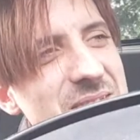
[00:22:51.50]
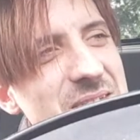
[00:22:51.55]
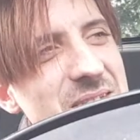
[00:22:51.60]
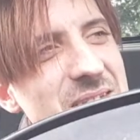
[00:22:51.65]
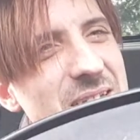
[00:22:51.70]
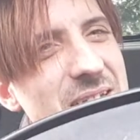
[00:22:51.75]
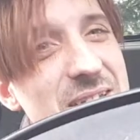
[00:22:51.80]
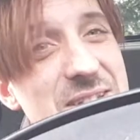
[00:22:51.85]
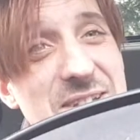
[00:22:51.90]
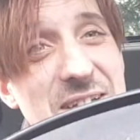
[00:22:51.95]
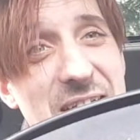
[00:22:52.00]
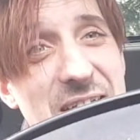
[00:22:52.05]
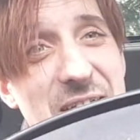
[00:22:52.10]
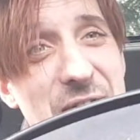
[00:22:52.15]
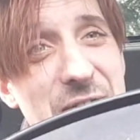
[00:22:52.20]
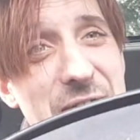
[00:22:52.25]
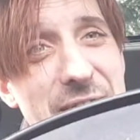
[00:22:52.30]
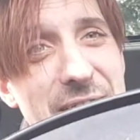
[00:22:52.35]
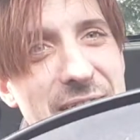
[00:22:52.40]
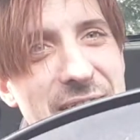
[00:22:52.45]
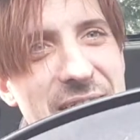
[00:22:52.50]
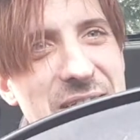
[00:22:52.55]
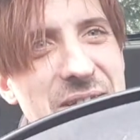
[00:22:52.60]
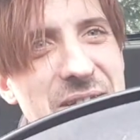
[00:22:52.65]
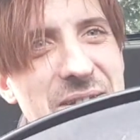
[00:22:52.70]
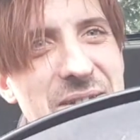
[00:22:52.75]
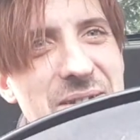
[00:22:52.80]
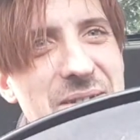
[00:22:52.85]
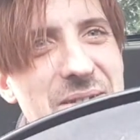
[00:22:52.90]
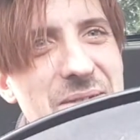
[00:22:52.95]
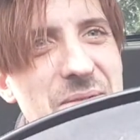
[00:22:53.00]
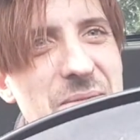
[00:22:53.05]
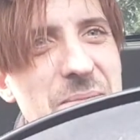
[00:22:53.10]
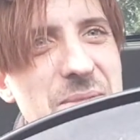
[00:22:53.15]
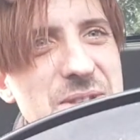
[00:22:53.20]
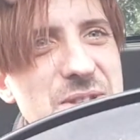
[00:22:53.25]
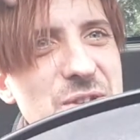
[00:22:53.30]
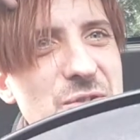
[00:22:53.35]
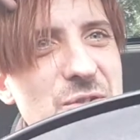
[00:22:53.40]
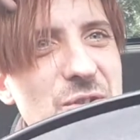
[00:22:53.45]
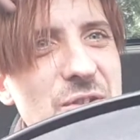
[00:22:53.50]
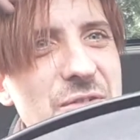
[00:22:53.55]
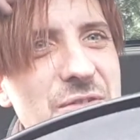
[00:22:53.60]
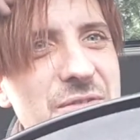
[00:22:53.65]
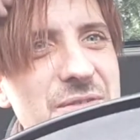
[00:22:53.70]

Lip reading: Is that going ahead with Mr. Groff?